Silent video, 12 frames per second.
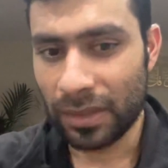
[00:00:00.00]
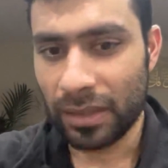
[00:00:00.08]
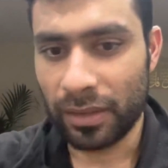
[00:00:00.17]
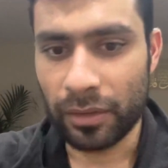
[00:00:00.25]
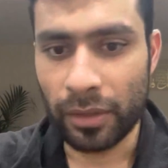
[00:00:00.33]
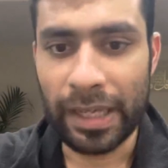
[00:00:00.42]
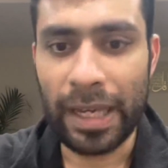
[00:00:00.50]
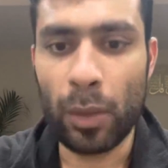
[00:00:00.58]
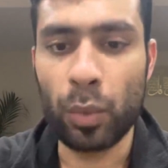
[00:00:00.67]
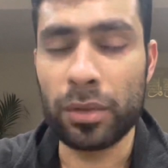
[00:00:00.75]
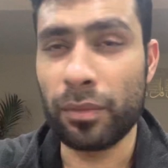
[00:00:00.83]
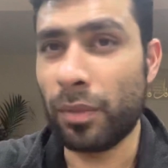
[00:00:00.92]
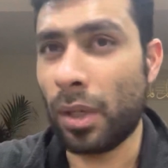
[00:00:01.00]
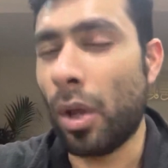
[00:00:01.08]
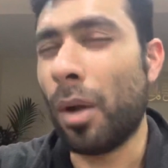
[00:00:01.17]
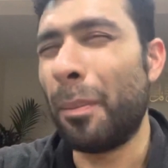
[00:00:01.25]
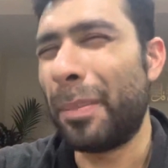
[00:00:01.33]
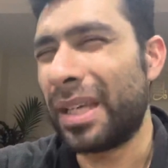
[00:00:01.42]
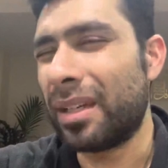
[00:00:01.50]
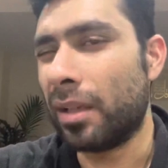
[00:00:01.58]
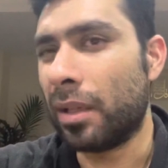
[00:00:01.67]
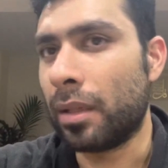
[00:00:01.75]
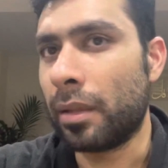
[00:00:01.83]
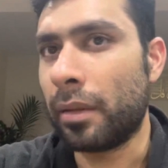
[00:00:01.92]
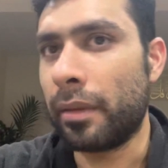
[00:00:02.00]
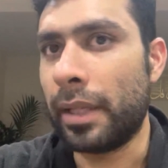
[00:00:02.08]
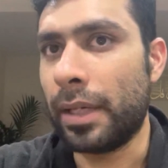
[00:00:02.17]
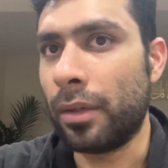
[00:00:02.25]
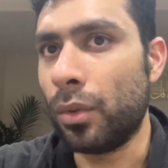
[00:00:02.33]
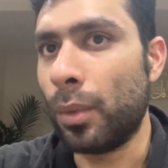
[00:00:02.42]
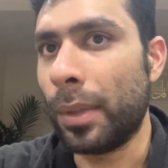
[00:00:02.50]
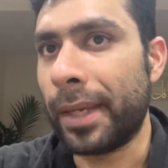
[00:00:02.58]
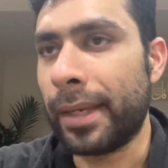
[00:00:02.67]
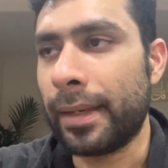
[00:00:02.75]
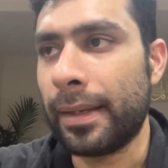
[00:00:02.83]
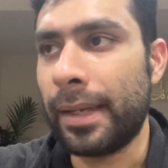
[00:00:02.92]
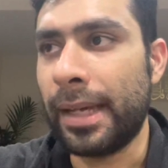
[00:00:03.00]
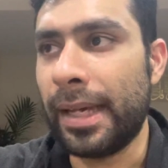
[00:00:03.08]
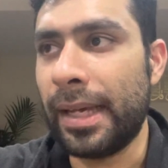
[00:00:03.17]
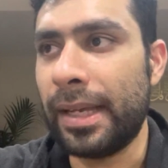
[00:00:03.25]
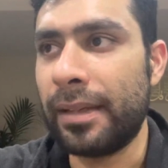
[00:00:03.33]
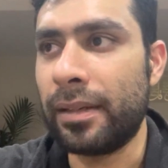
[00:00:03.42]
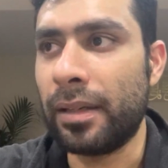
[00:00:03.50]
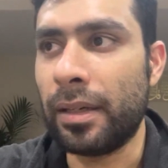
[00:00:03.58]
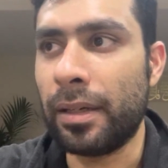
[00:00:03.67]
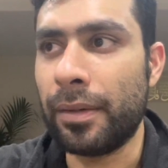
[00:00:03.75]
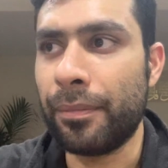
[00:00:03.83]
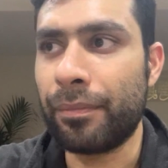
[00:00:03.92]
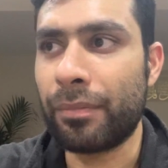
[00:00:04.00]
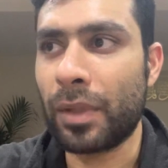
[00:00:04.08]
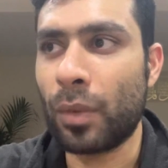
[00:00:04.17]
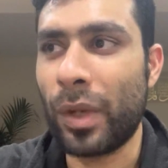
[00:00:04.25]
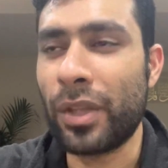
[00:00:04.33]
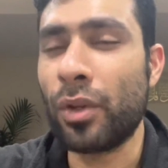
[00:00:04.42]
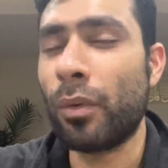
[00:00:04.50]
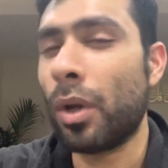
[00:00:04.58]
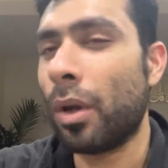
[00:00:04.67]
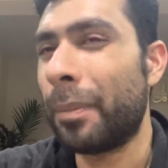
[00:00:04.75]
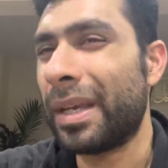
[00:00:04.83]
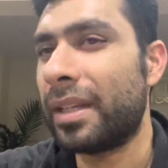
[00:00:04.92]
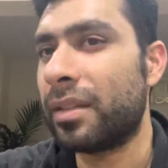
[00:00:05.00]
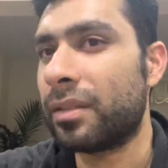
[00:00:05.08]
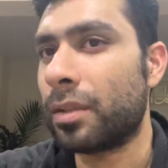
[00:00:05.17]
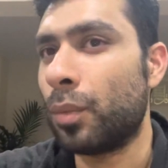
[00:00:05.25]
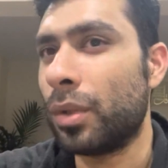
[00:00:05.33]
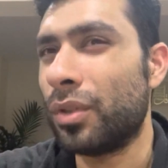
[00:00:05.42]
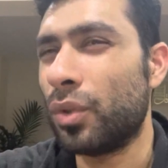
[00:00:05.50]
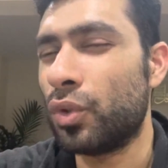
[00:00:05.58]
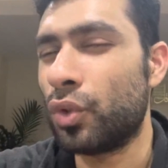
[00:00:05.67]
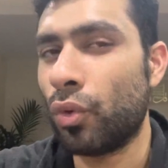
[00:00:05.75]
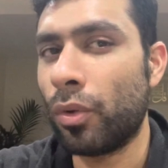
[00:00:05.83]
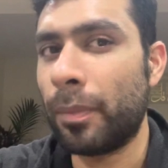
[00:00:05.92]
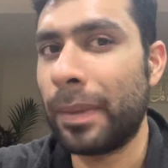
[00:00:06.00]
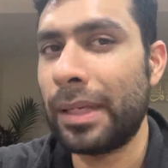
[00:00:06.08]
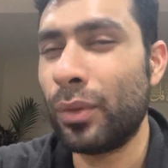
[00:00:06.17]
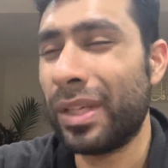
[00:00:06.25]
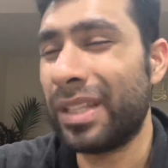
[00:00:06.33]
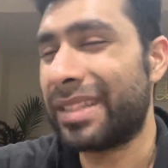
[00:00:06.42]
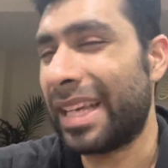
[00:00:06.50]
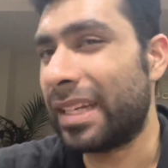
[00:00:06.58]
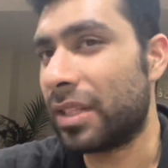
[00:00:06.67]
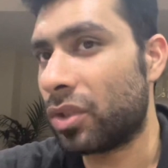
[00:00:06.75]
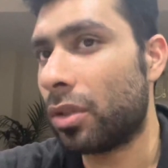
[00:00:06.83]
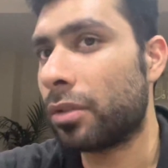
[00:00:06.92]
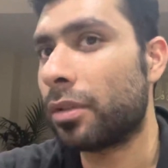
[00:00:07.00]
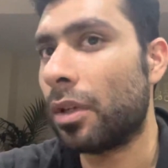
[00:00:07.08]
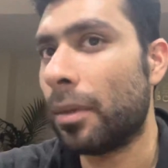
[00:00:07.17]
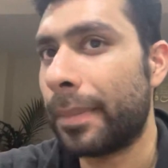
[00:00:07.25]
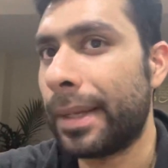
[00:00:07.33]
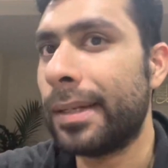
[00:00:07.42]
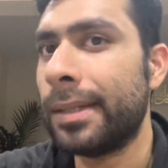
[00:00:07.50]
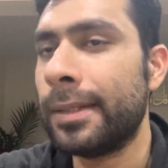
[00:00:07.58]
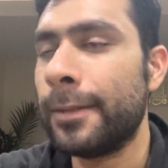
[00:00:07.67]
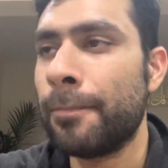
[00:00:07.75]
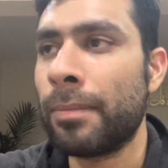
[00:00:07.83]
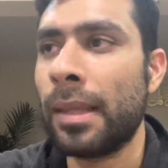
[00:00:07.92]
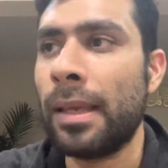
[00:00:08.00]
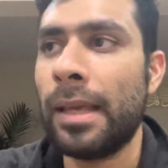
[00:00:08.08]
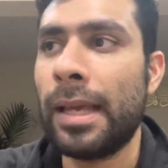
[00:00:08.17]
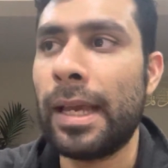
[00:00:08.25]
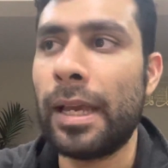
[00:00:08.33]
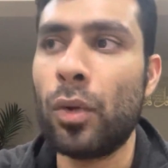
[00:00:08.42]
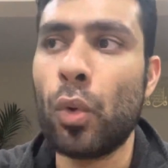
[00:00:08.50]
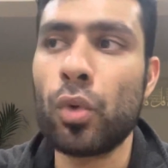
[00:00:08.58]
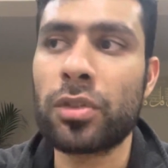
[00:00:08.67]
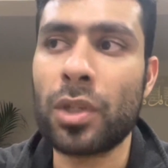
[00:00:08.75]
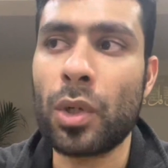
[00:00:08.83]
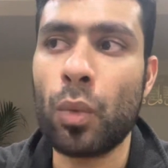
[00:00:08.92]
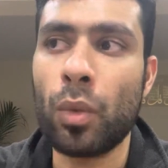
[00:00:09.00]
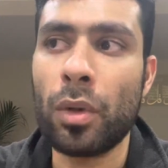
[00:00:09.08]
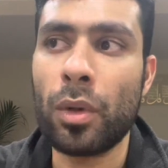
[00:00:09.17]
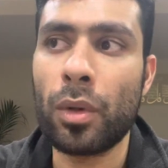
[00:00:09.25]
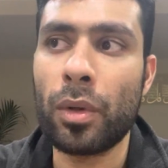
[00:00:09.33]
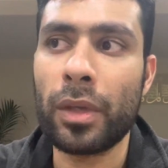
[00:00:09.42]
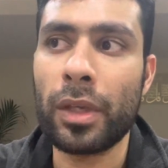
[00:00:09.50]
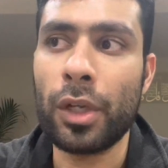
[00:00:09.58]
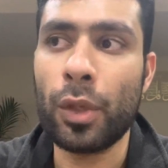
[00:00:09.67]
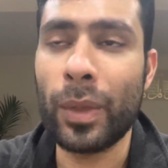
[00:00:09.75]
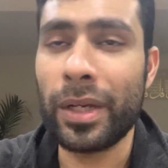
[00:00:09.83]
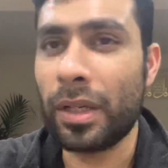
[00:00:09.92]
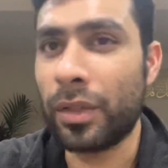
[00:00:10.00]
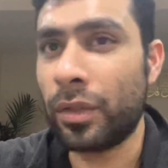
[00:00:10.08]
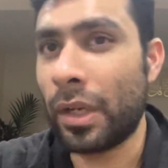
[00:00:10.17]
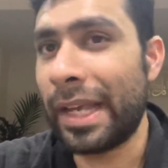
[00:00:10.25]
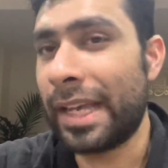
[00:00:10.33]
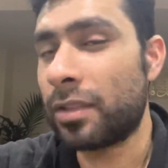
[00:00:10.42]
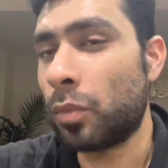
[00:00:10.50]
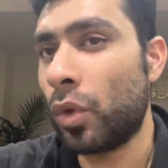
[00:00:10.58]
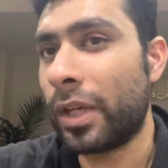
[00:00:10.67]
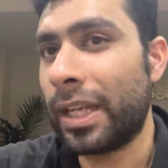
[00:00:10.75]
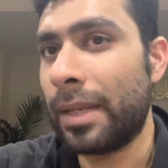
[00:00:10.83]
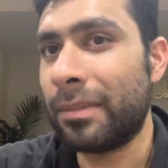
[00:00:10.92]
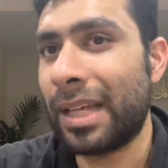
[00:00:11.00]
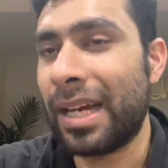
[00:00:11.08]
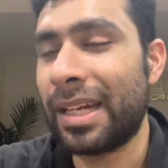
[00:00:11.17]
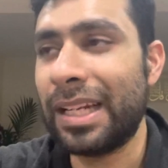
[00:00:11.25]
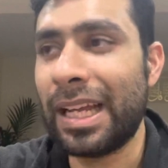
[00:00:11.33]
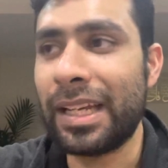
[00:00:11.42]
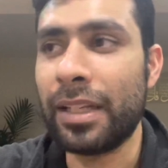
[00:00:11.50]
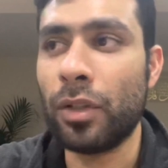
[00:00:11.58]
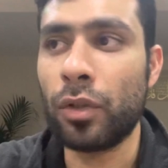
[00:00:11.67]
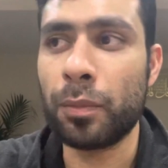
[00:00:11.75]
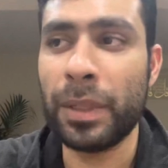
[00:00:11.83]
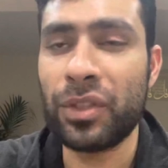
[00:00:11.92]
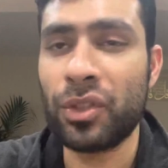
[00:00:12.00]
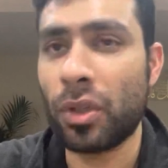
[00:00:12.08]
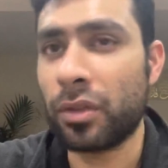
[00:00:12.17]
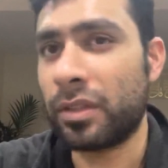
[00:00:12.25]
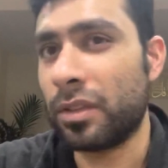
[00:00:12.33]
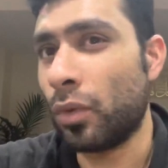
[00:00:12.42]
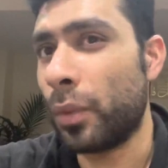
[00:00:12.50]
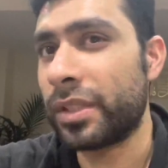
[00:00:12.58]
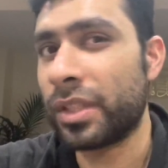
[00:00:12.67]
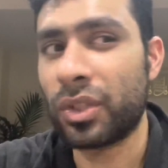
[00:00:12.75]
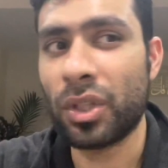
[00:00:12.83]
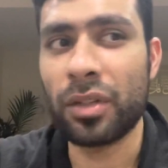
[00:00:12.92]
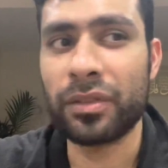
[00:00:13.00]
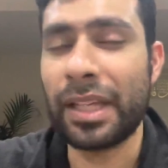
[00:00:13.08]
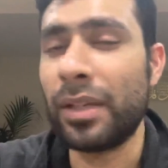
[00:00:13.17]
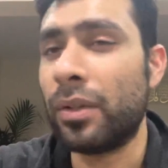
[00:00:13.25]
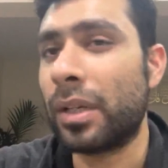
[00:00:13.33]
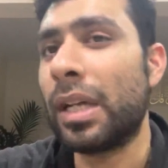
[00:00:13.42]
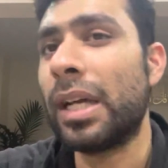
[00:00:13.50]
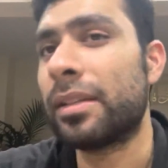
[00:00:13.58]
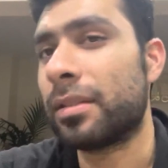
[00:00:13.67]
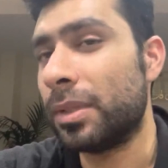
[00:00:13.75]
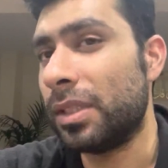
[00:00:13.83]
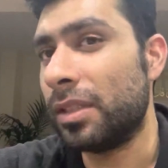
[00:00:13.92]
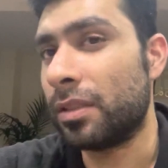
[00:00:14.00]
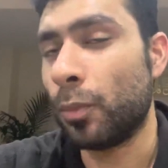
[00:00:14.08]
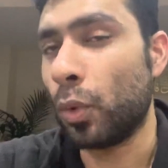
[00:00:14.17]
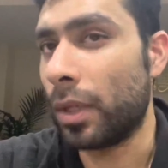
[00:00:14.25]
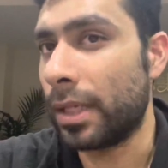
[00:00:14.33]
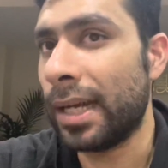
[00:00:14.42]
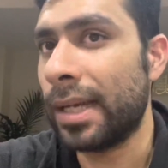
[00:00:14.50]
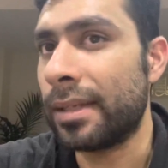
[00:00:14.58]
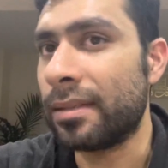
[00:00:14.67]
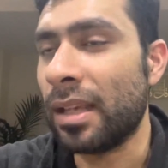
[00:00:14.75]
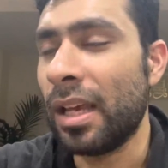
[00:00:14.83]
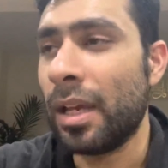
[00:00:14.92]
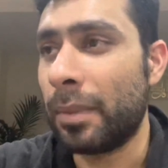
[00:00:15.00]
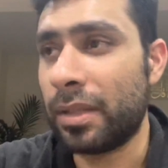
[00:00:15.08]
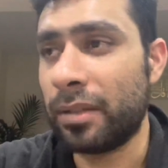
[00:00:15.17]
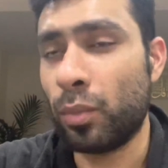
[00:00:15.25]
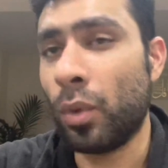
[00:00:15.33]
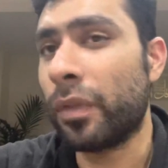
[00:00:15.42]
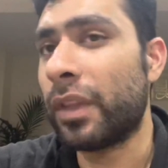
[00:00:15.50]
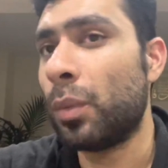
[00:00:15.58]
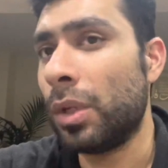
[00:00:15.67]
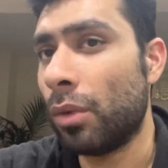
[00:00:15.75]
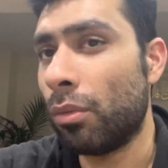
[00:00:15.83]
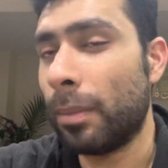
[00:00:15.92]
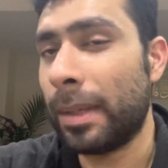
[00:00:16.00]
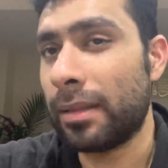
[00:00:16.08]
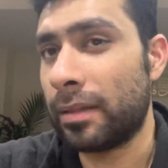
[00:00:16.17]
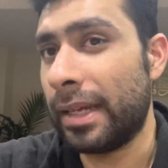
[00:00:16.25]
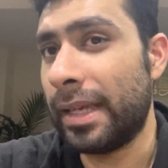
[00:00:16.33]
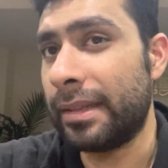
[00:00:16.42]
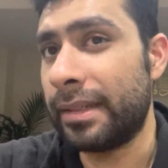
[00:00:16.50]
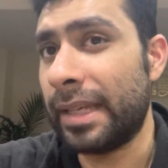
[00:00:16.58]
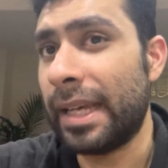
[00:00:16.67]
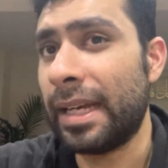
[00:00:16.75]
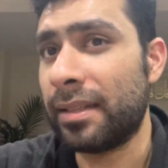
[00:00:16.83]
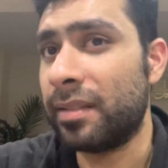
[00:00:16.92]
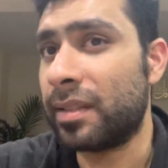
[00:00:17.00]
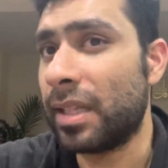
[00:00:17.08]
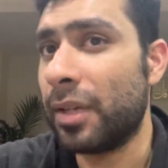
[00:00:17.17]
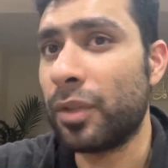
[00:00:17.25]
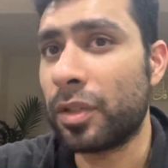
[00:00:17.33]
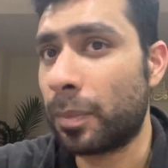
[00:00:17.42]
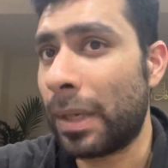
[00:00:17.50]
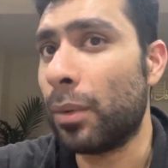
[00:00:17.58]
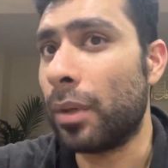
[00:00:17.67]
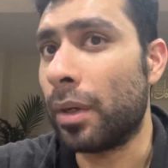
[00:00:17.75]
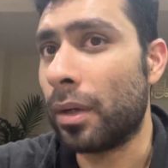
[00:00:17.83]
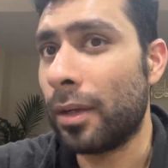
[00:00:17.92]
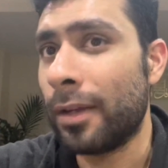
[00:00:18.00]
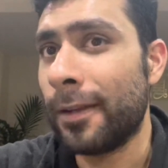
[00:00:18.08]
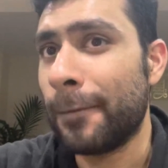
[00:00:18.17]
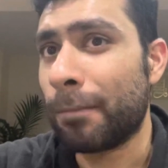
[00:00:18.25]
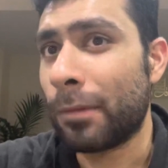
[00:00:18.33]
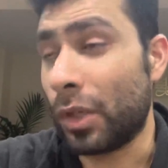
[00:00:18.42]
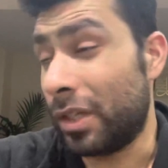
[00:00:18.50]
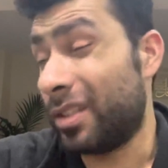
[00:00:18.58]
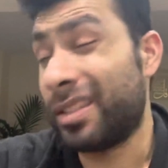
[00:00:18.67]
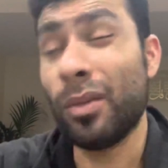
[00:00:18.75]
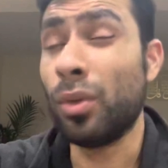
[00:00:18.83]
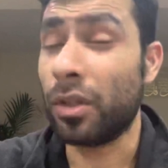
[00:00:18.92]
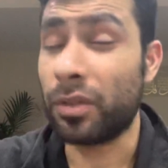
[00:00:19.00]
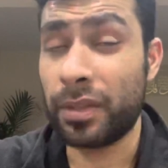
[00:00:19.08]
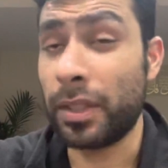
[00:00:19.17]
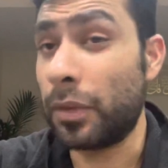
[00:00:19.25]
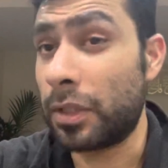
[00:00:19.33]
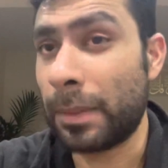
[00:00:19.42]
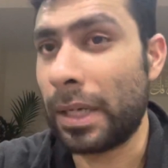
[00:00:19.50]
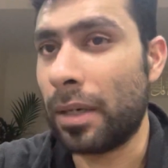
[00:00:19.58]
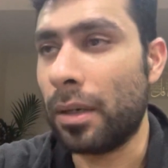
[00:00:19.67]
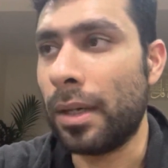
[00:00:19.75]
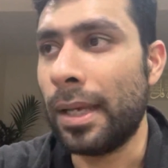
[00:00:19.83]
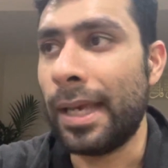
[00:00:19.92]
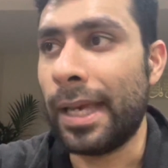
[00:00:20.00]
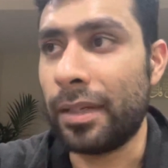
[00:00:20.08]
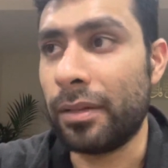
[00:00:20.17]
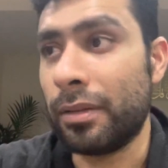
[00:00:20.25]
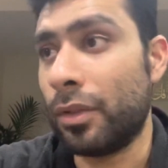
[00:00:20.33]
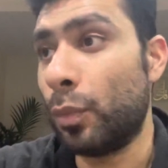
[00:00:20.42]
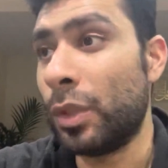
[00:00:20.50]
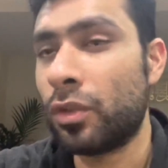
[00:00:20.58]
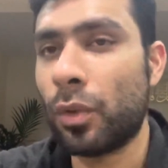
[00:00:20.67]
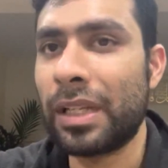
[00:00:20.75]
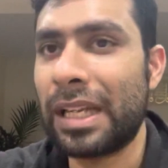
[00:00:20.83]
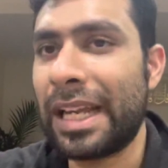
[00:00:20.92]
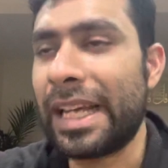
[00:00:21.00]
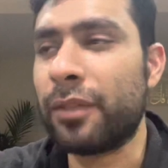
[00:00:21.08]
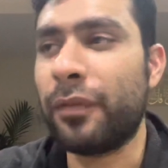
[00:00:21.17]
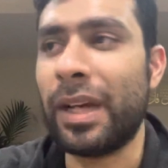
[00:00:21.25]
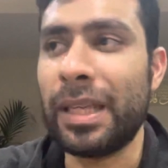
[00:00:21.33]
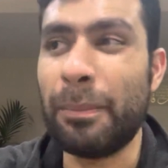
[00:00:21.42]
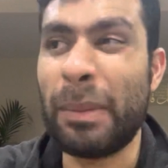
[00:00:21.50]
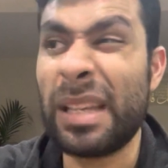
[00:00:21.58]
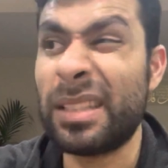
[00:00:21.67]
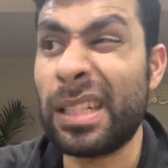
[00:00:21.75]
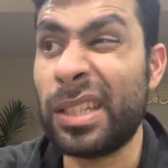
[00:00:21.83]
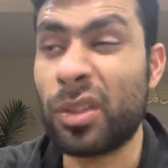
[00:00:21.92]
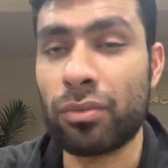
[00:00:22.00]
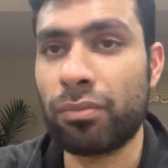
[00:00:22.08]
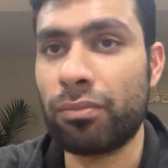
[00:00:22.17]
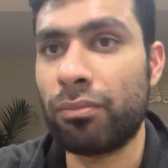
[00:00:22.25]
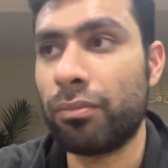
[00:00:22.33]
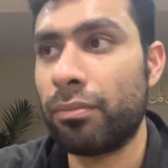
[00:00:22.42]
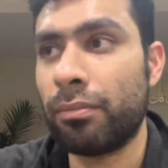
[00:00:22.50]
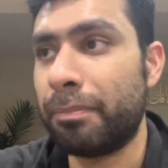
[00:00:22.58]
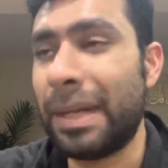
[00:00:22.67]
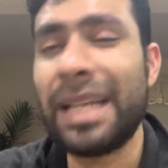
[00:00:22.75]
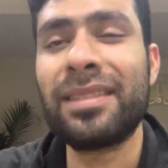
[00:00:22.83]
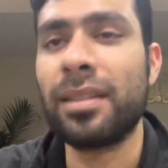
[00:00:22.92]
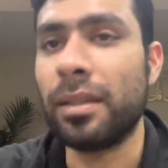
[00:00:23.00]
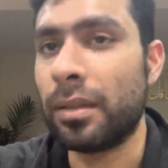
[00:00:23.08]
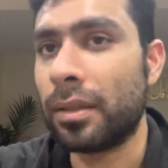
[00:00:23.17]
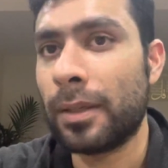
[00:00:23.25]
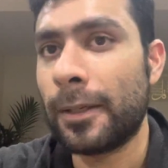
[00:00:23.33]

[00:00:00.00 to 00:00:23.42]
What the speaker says: Donaire was a lot bigger than Inoue, and when you're a lot bigger than someone, your durability, you can take their shots a lot better. And also, you know, when Donaire's walking him down and landing those big shots, there's always a chance that he could hurt some of these smaller guys, because one thing we know about Donaire had serious power, and it still got serious power. And we saw in the last fight, he basically just battered